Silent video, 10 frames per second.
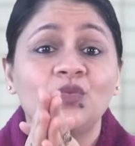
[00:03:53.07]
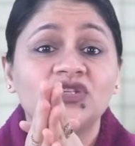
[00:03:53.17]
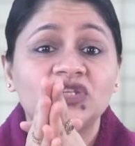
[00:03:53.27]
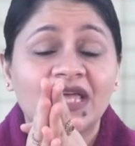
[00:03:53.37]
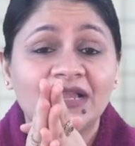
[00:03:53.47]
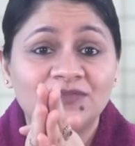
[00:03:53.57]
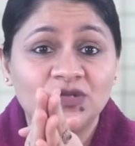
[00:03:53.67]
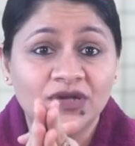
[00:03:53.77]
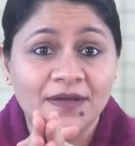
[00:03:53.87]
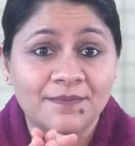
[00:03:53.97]
which helps
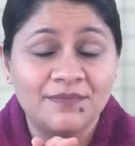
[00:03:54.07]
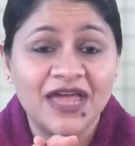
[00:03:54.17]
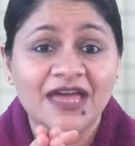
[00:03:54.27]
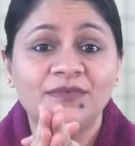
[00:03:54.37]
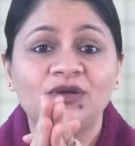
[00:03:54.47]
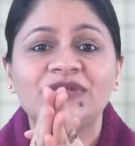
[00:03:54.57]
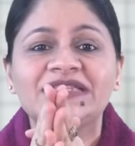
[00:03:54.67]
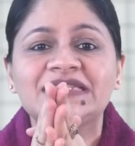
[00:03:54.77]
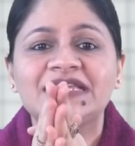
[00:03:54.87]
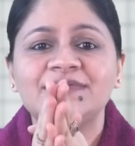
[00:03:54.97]
you compare
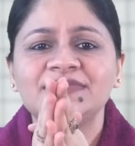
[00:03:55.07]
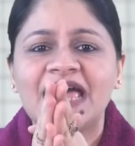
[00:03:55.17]
between schemes